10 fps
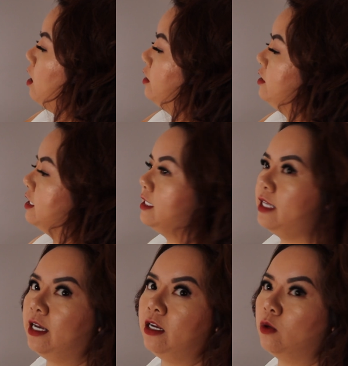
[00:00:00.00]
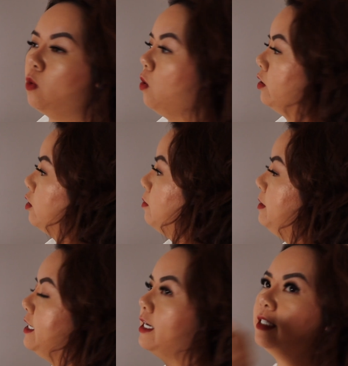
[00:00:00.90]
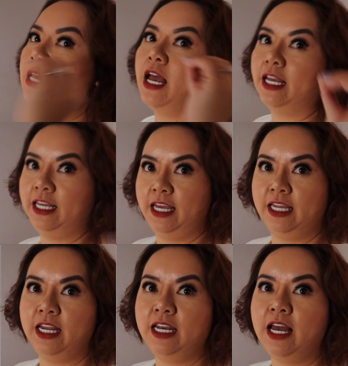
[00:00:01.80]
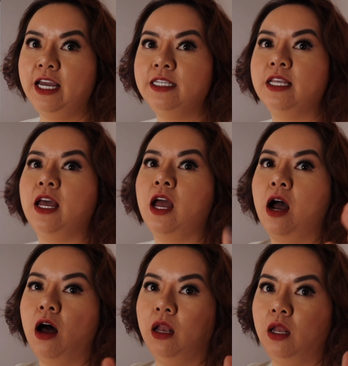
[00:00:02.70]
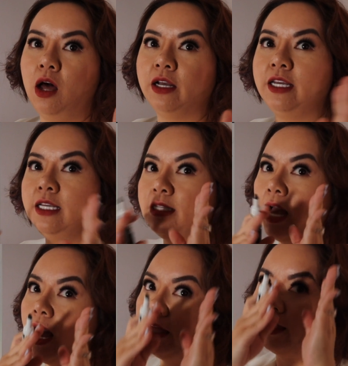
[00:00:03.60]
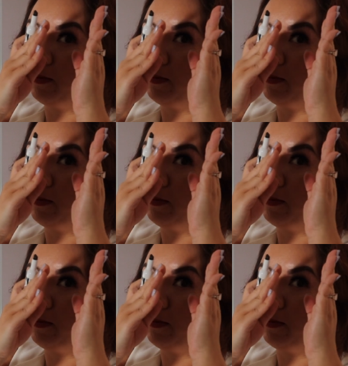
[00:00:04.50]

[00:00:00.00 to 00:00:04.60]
on the second quarter because kitten eyes are longest at the